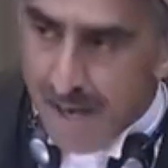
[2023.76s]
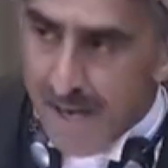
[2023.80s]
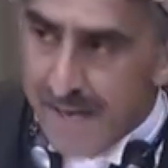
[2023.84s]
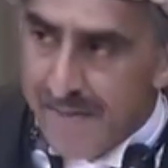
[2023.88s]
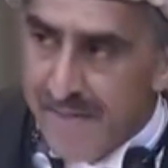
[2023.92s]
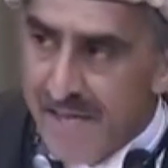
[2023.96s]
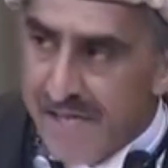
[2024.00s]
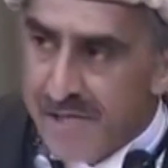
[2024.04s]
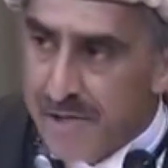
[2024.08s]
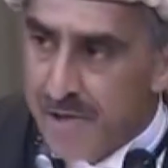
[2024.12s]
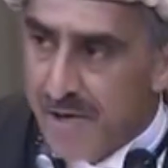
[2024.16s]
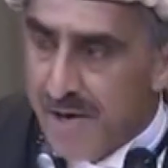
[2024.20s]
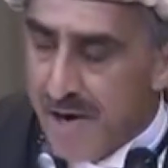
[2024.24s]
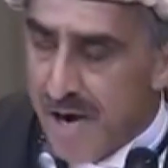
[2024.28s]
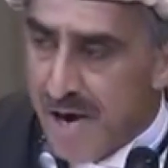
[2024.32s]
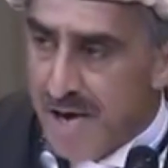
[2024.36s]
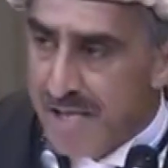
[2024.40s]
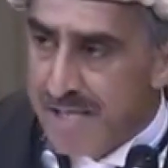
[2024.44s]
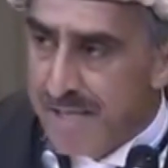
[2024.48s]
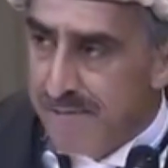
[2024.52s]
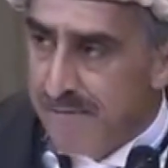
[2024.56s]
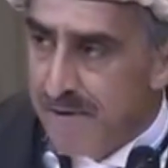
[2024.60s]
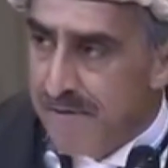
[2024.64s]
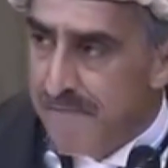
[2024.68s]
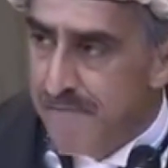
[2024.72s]
In this
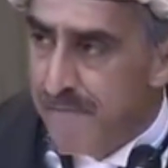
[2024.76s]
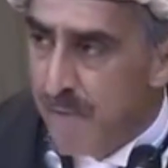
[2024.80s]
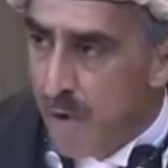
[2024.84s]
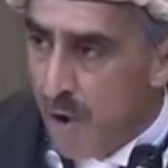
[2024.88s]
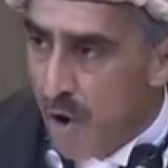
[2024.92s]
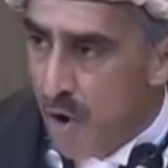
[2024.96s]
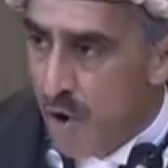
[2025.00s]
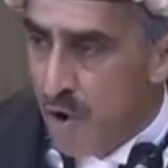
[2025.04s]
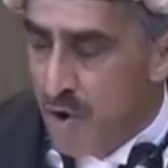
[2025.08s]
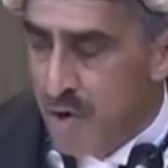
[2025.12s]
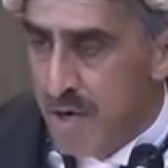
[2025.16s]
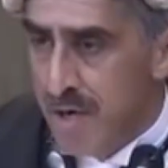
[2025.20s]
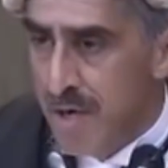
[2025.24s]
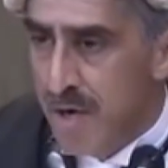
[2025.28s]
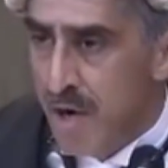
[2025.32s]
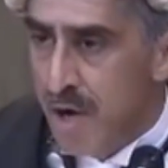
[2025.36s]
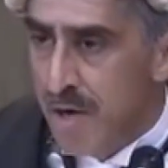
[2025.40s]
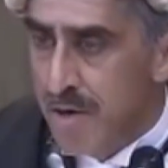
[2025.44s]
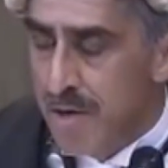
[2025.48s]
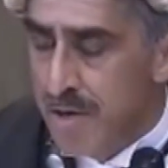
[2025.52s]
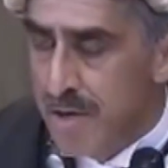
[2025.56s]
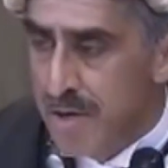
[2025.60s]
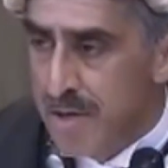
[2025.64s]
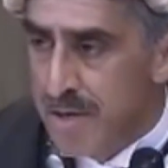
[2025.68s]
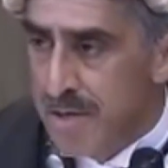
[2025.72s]
regard, there are four
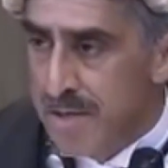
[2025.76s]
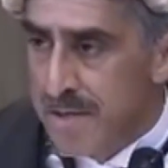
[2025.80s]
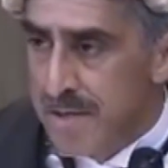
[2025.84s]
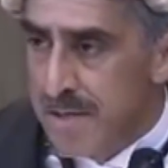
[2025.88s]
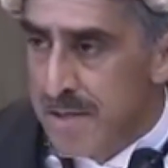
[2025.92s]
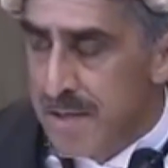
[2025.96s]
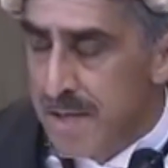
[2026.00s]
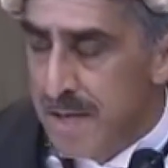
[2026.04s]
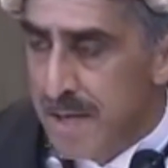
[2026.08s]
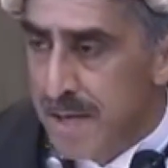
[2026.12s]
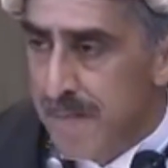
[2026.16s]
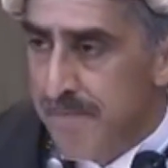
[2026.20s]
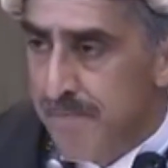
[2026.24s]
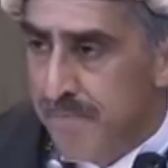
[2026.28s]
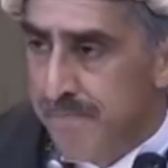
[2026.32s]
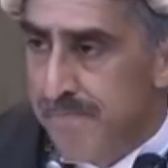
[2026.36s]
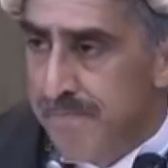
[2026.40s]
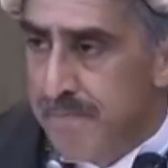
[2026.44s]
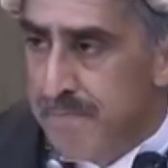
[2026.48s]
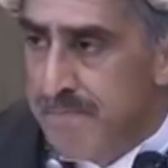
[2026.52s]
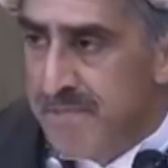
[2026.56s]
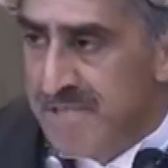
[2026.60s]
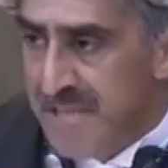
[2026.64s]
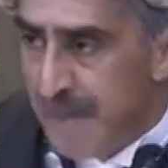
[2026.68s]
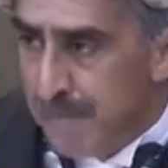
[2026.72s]

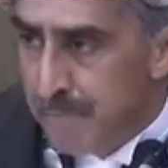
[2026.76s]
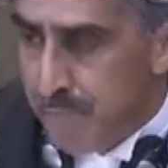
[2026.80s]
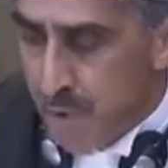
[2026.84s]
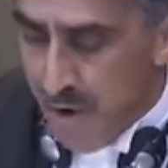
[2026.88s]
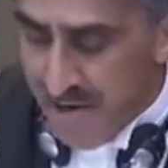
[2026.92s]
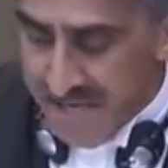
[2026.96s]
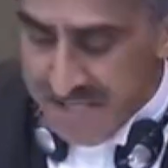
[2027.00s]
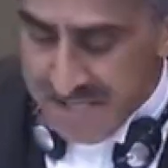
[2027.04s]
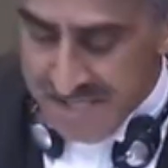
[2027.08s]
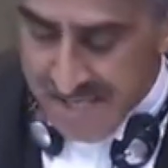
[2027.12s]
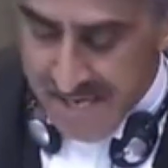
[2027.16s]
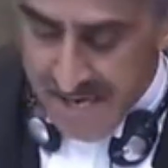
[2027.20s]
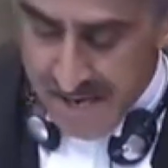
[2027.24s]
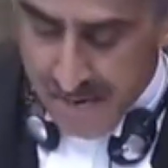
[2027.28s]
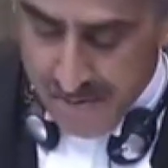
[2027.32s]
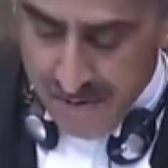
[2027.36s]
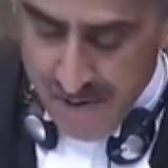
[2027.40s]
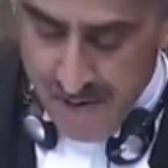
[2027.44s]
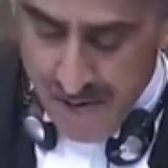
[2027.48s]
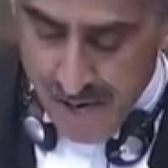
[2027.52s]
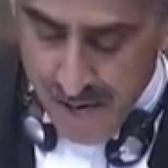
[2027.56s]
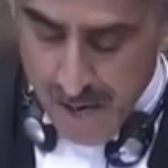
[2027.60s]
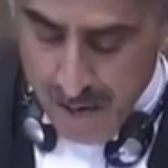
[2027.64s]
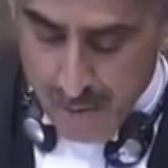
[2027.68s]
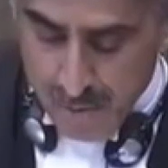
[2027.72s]
sub-points that
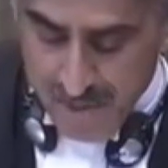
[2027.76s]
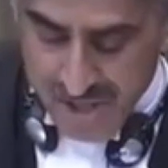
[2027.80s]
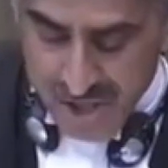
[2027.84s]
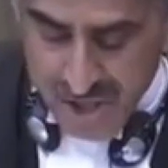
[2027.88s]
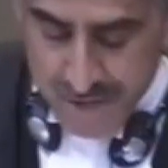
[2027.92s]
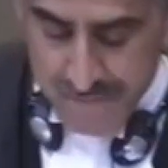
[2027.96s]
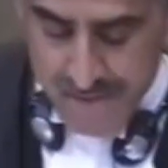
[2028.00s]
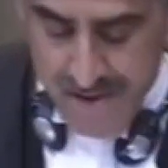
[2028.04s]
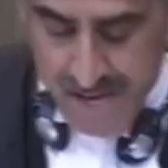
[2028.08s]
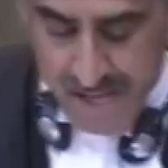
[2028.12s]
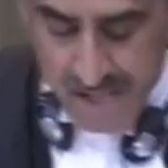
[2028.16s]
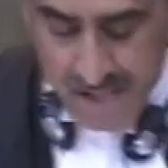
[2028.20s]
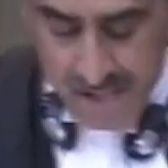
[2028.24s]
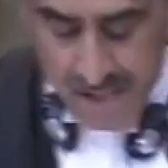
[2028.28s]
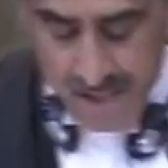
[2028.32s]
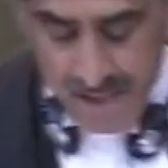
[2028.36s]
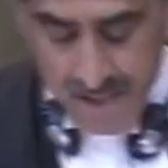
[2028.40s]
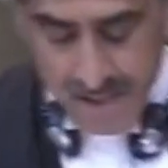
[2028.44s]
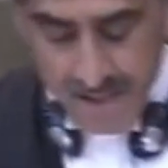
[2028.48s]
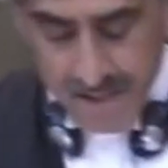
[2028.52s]
I wish to make.